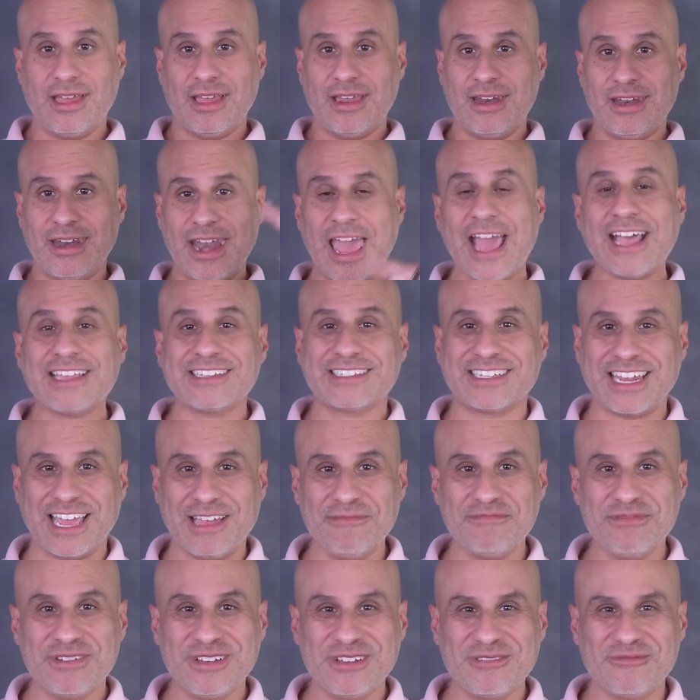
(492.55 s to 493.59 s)
next
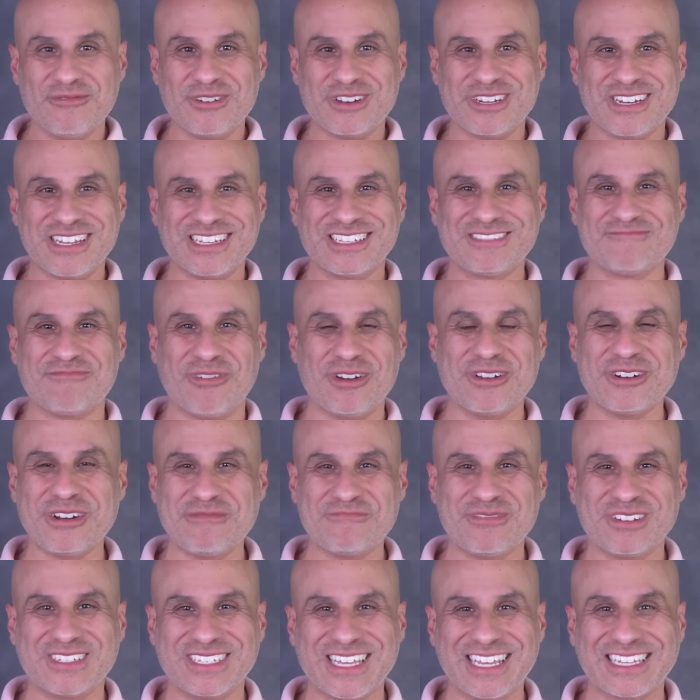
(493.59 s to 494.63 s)
step which is point
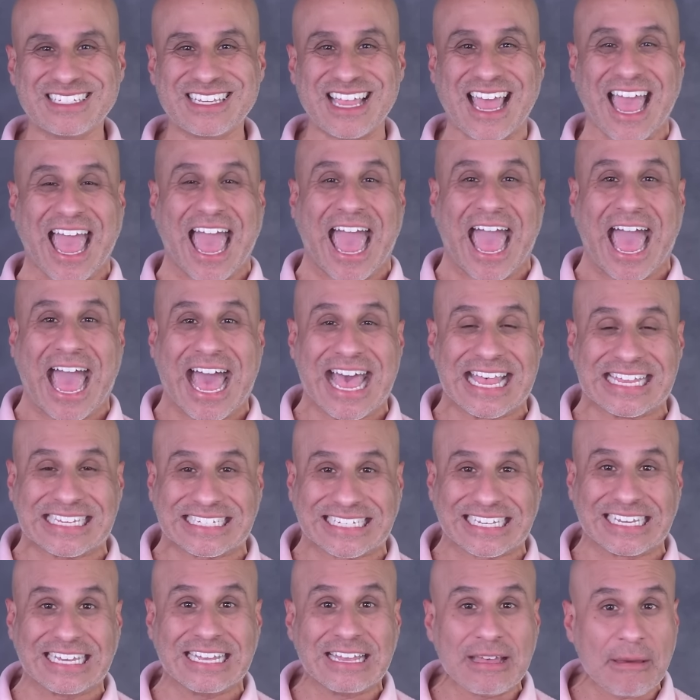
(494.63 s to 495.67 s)
number six
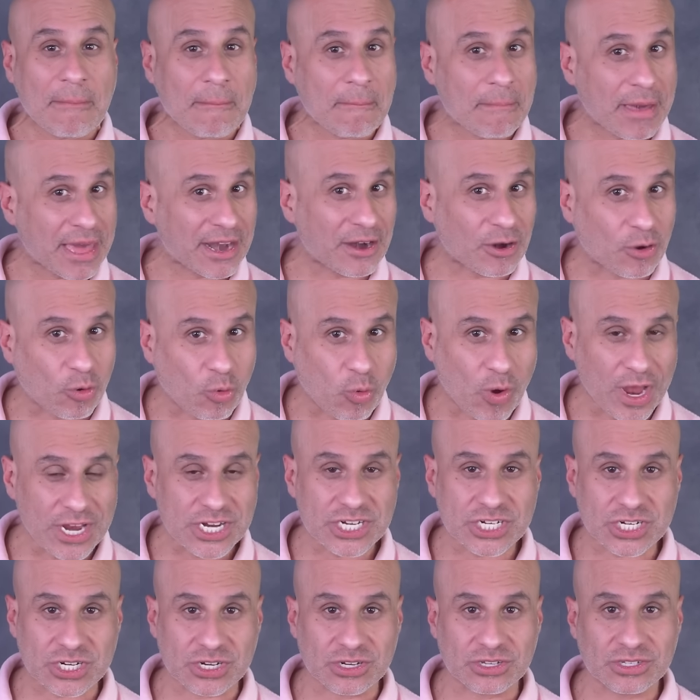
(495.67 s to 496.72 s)
ask better
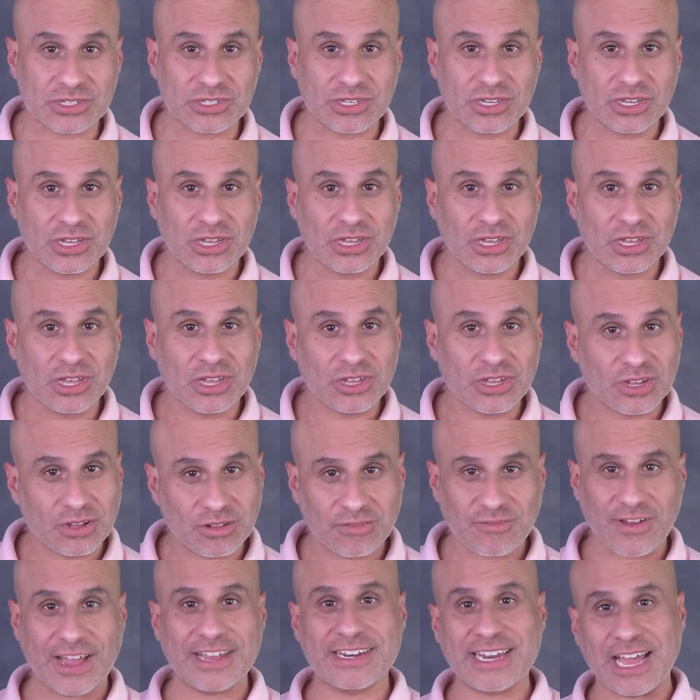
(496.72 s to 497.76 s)
questions, you'll
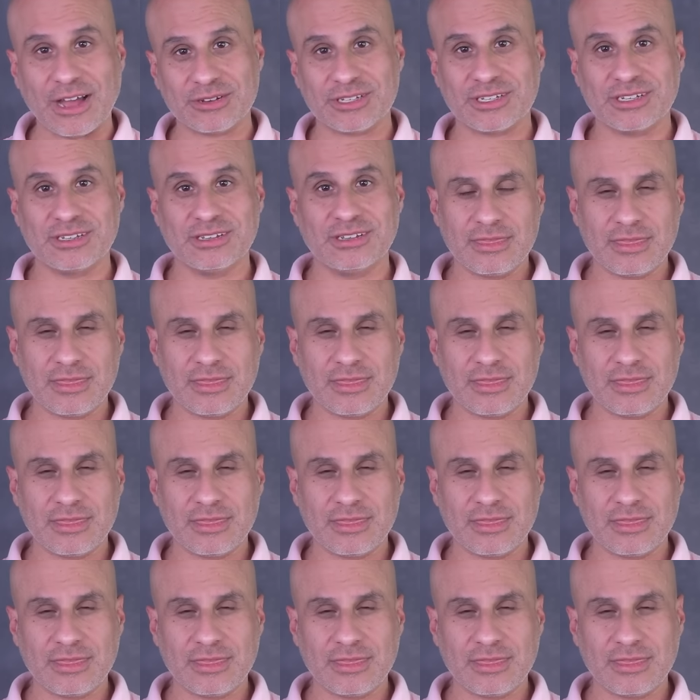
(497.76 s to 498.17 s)
find out.